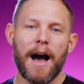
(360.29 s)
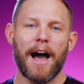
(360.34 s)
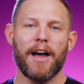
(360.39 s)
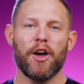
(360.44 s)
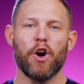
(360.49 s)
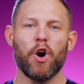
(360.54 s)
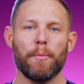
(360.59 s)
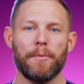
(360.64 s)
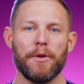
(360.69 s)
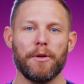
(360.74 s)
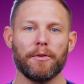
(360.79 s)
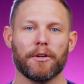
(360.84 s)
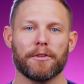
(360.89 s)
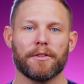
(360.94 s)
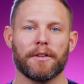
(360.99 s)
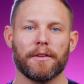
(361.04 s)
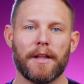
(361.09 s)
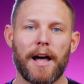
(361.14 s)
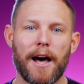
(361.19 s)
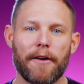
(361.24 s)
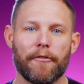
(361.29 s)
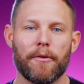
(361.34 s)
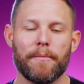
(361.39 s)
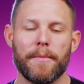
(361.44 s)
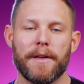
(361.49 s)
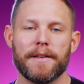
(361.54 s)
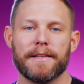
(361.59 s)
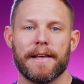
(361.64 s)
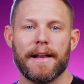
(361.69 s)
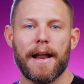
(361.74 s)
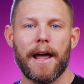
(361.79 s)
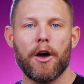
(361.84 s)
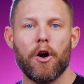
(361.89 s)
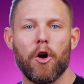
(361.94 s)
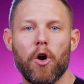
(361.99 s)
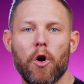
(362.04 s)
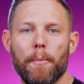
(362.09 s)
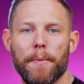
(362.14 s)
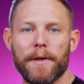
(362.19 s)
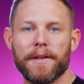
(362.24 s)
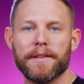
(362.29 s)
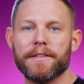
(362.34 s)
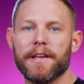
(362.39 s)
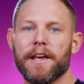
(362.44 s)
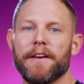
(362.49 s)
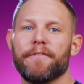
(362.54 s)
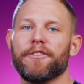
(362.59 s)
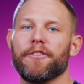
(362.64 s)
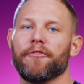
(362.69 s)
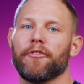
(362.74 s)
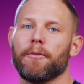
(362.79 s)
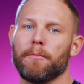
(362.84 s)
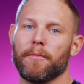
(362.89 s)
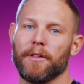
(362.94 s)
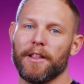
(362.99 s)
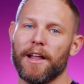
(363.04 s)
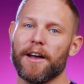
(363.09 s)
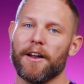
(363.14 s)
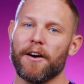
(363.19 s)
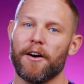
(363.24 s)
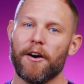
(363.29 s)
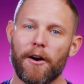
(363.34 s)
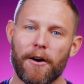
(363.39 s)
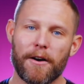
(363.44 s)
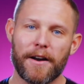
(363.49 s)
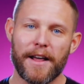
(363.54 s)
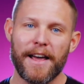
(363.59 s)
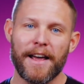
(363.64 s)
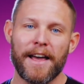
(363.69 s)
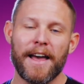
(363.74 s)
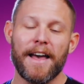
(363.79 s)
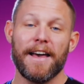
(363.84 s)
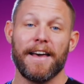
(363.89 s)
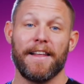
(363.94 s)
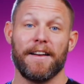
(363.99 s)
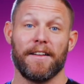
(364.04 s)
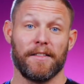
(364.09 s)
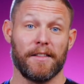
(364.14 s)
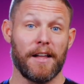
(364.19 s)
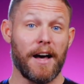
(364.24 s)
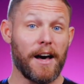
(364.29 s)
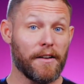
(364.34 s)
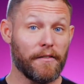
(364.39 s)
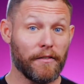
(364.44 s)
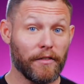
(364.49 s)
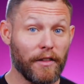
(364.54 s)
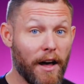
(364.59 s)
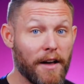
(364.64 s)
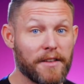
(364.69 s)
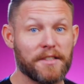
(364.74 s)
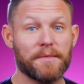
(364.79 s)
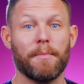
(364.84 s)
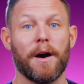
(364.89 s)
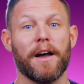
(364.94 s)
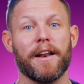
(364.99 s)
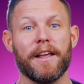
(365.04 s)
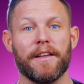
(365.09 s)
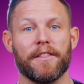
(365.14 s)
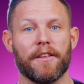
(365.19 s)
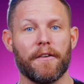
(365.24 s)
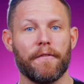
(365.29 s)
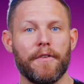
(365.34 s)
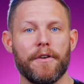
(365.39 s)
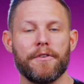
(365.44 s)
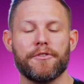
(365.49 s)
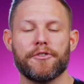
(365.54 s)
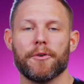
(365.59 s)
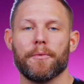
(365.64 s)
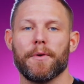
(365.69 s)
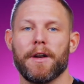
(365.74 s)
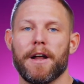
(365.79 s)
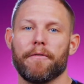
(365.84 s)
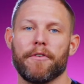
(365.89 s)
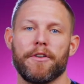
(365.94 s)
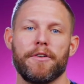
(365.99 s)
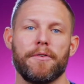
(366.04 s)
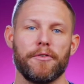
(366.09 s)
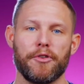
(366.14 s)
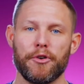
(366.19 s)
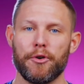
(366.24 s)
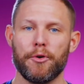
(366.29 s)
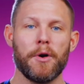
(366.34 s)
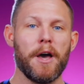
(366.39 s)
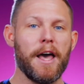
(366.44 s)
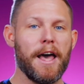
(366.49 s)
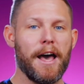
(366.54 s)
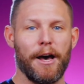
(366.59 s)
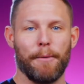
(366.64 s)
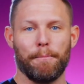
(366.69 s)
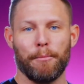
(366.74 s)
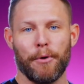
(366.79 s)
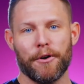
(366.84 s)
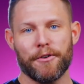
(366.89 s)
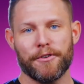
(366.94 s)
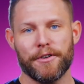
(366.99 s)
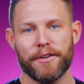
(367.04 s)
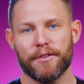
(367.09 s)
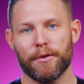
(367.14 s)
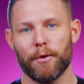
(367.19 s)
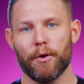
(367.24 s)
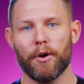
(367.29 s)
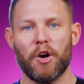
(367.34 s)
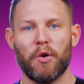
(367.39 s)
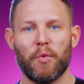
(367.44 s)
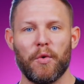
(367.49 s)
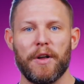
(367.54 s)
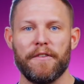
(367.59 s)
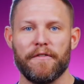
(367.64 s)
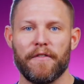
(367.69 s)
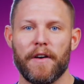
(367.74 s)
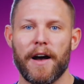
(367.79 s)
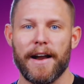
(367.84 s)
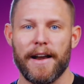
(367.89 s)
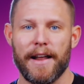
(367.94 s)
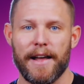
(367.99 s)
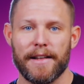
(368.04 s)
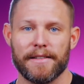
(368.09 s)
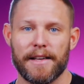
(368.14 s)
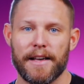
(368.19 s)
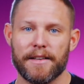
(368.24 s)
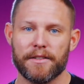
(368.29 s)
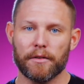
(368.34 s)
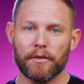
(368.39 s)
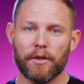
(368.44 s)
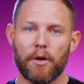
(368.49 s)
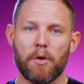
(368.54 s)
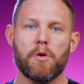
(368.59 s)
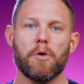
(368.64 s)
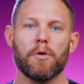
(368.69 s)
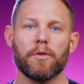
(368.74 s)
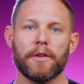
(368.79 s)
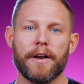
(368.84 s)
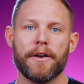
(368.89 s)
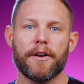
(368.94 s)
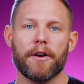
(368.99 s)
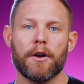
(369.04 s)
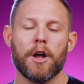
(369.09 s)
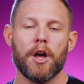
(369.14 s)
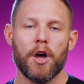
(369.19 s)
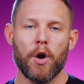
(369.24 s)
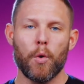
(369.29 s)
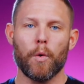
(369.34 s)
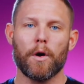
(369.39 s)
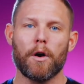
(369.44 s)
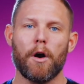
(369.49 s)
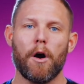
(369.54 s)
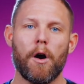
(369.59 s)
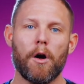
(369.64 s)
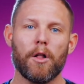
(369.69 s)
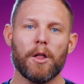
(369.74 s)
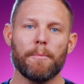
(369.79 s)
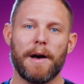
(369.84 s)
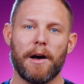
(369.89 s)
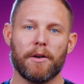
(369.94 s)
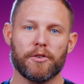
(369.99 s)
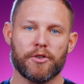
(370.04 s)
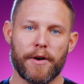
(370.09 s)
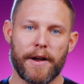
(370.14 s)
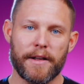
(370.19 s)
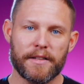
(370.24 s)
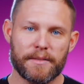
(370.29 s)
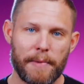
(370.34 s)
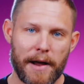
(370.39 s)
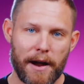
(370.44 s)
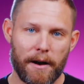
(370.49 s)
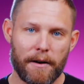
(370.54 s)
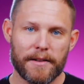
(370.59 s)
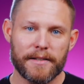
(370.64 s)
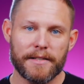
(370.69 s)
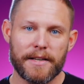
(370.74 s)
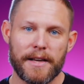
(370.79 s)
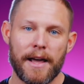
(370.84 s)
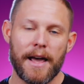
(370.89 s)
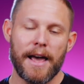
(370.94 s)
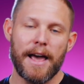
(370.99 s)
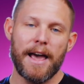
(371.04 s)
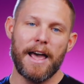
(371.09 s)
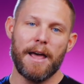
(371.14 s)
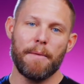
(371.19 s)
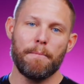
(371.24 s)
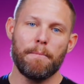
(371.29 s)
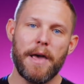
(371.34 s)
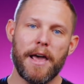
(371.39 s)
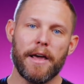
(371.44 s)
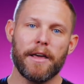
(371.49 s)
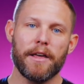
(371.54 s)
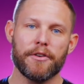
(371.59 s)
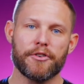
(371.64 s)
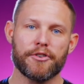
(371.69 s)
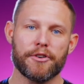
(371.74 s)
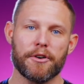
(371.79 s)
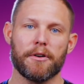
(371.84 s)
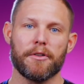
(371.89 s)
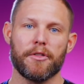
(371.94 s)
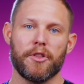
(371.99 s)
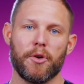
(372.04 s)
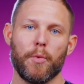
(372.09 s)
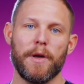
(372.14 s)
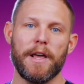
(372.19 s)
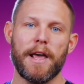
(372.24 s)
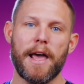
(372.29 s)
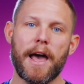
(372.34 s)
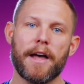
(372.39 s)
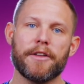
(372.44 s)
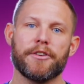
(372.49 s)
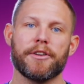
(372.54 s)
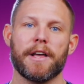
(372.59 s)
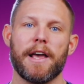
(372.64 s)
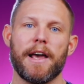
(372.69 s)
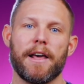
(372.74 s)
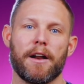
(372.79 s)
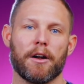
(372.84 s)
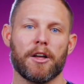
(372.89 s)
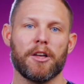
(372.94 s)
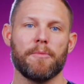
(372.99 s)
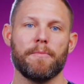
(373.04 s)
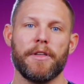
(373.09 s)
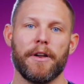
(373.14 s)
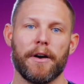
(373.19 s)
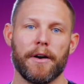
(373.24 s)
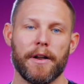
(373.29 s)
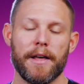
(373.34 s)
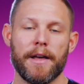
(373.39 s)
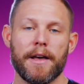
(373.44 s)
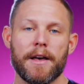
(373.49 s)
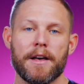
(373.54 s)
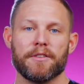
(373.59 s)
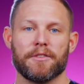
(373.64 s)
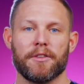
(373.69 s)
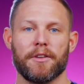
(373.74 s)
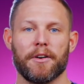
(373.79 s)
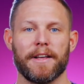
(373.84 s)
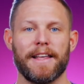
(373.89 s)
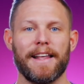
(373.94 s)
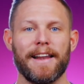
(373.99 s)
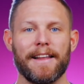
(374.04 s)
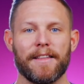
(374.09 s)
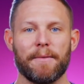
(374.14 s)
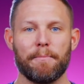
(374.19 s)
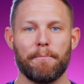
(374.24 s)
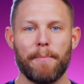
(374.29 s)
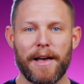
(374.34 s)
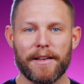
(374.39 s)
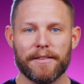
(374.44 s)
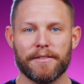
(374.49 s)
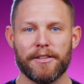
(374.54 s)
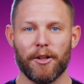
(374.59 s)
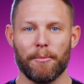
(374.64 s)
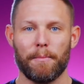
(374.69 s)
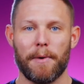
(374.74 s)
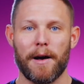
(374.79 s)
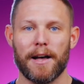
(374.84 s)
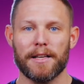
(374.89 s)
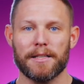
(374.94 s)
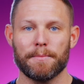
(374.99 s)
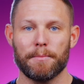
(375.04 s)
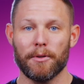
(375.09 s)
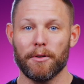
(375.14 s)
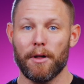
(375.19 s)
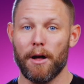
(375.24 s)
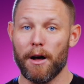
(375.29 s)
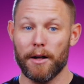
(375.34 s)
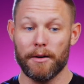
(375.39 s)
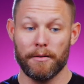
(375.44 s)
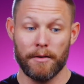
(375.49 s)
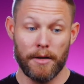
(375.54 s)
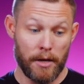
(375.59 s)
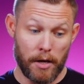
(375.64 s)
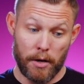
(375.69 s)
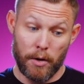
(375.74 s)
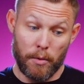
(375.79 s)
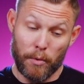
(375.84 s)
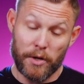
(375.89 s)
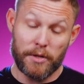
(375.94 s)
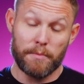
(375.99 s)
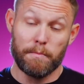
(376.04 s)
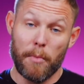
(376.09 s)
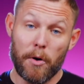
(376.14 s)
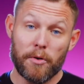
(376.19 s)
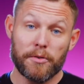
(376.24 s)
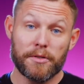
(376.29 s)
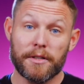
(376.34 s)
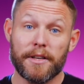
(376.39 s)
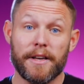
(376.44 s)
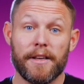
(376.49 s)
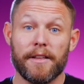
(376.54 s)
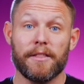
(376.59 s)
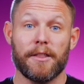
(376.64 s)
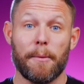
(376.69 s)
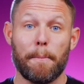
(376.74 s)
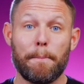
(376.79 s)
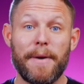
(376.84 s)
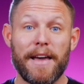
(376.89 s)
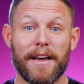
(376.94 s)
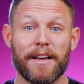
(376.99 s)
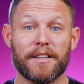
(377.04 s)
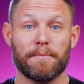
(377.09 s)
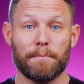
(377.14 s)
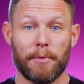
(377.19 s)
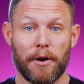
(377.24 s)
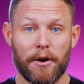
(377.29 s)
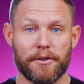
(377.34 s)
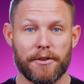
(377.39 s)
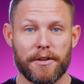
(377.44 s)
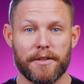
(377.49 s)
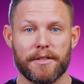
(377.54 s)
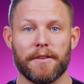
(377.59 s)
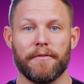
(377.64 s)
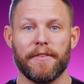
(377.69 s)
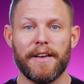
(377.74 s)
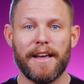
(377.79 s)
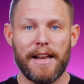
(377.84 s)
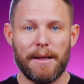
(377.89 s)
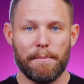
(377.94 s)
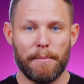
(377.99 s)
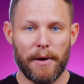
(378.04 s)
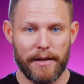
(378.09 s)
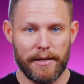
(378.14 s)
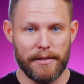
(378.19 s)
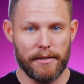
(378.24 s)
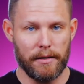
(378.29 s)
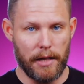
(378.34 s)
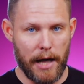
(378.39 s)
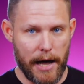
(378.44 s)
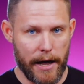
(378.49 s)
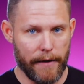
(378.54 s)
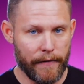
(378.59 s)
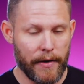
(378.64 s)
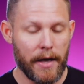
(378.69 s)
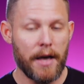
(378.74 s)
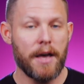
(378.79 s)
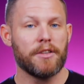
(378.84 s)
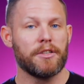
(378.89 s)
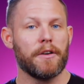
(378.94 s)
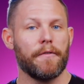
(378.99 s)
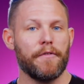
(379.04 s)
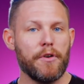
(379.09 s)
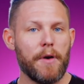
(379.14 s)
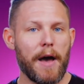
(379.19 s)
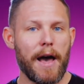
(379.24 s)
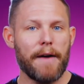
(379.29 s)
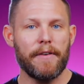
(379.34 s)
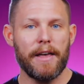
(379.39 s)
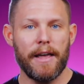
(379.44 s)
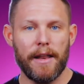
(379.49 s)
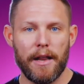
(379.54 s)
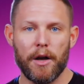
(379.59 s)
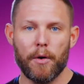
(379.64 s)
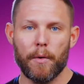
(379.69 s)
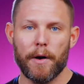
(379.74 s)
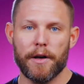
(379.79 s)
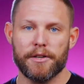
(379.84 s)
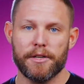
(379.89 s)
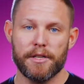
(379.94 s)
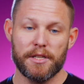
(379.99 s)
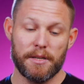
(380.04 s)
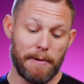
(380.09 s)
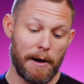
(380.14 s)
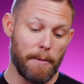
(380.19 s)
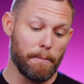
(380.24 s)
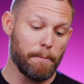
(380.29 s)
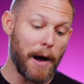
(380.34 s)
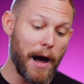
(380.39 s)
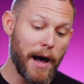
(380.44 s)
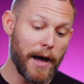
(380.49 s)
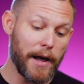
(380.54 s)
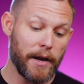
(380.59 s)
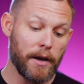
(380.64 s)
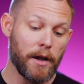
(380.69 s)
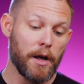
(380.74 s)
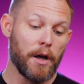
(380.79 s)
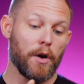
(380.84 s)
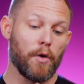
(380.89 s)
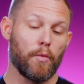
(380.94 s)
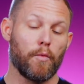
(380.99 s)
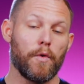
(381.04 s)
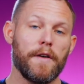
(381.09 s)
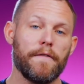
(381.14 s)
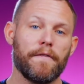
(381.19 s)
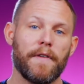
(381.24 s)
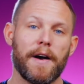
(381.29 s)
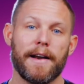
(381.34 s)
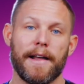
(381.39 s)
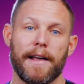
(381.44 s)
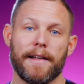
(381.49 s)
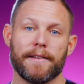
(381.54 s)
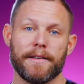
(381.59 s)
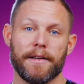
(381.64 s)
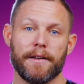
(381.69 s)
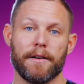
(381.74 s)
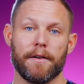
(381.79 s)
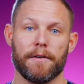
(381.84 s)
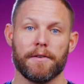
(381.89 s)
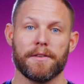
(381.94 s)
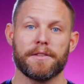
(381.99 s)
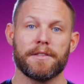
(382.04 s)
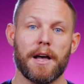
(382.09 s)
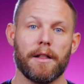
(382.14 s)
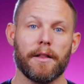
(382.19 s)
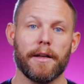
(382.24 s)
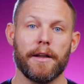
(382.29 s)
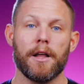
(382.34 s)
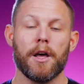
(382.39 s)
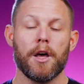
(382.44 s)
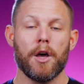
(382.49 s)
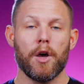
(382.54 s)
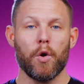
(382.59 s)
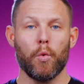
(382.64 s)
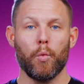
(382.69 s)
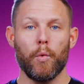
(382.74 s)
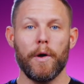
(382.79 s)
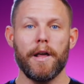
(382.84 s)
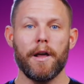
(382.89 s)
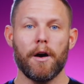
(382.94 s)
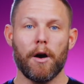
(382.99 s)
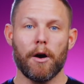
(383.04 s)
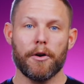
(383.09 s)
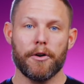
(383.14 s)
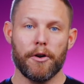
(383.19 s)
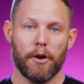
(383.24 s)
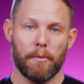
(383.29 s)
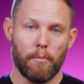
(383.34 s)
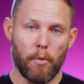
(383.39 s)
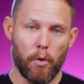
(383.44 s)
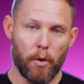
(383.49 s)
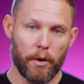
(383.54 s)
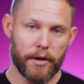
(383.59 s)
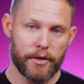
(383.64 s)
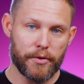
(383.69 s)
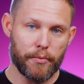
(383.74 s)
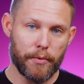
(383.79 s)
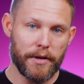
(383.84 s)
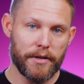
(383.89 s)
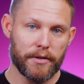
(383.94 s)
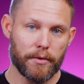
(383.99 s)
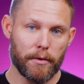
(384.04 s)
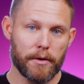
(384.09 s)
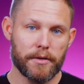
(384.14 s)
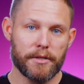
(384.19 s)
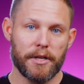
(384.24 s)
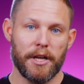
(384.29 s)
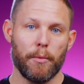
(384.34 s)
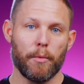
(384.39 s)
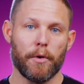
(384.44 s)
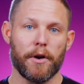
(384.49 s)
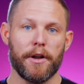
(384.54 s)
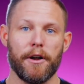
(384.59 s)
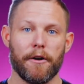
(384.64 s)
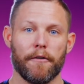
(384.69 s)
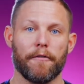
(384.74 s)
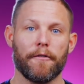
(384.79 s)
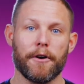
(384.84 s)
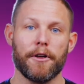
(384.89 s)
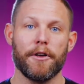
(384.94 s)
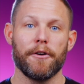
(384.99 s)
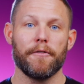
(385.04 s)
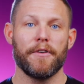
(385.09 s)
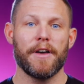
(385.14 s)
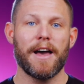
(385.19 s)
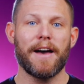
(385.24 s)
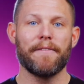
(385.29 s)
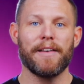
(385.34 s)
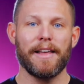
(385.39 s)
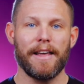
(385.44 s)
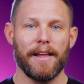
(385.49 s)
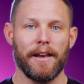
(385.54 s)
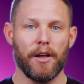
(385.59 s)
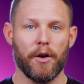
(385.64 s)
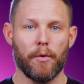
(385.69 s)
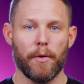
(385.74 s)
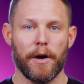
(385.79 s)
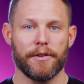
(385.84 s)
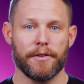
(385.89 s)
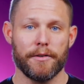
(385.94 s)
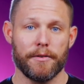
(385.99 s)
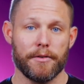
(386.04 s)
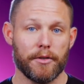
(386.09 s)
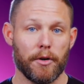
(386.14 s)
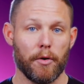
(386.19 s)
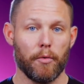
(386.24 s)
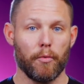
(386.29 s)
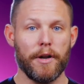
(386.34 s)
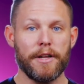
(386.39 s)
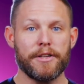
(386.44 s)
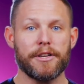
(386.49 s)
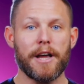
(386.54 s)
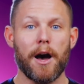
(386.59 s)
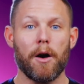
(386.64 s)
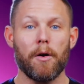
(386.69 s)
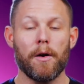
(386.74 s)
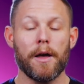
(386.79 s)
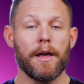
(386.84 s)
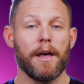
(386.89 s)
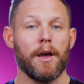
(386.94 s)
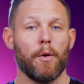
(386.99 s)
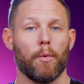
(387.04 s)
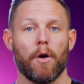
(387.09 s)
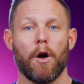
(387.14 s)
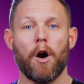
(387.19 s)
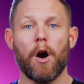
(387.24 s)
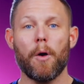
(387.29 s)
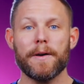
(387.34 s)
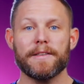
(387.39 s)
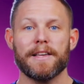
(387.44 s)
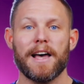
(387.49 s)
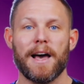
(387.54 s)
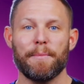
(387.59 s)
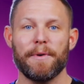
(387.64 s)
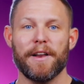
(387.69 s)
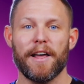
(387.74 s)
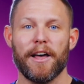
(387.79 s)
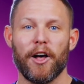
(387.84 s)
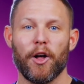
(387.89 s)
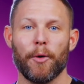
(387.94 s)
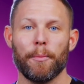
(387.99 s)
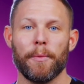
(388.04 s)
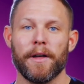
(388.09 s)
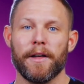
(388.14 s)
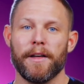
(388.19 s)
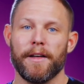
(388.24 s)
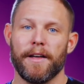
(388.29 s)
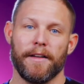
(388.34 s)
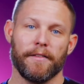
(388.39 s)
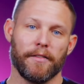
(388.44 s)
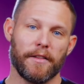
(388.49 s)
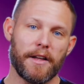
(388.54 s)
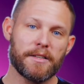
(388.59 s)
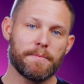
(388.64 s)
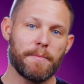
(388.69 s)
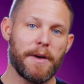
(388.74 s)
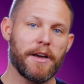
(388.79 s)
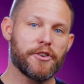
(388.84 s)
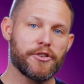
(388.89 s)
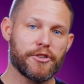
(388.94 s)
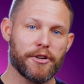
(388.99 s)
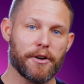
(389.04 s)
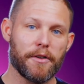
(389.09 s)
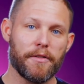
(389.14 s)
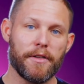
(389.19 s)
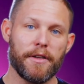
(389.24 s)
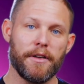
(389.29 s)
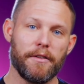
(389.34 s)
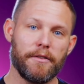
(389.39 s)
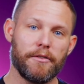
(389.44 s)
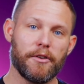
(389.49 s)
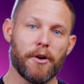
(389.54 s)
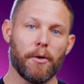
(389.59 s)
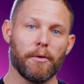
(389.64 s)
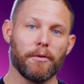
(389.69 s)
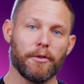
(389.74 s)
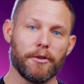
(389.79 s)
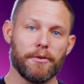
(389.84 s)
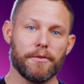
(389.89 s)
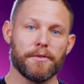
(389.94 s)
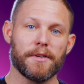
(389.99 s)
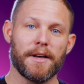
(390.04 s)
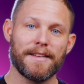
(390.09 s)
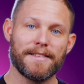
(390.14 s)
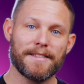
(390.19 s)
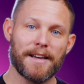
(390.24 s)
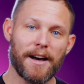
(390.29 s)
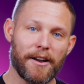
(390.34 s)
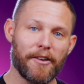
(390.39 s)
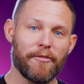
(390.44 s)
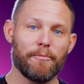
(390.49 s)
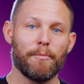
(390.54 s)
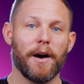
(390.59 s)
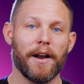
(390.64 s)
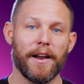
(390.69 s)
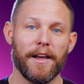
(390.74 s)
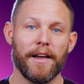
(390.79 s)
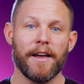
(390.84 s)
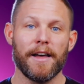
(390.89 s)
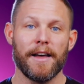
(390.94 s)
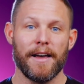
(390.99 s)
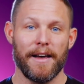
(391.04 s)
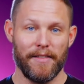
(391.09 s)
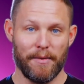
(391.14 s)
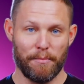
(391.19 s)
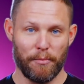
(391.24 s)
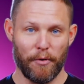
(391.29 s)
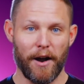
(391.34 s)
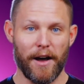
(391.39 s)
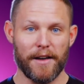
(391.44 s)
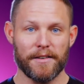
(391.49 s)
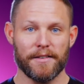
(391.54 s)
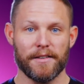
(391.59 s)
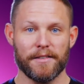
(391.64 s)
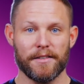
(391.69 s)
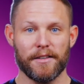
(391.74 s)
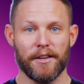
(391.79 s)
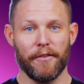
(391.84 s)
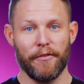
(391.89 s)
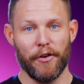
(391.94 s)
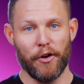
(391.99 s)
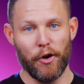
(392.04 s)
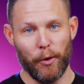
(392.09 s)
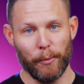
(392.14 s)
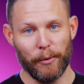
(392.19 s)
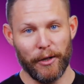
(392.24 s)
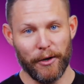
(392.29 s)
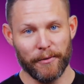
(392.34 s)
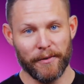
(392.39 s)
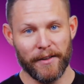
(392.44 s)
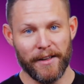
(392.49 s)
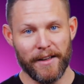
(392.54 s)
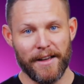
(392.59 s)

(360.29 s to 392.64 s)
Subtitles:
I hope you learned a lot from this, and I hope it saves you from a lot of heartache and a lot of lost money in the future whenever you do a purchase or a refinance. As a local lender, we're all about transparency and making sure that we educate our community so they're getting the best deal possible on what's mostly the biggest purchase of anybody's life. So if you have any questions about buying, refinancing, or selling, we are your mortgage resource and we're here for you if you have any questions. So reach out, we're always happy to help, and let's make sure that you don't lose a ton of money in the process of your home loan.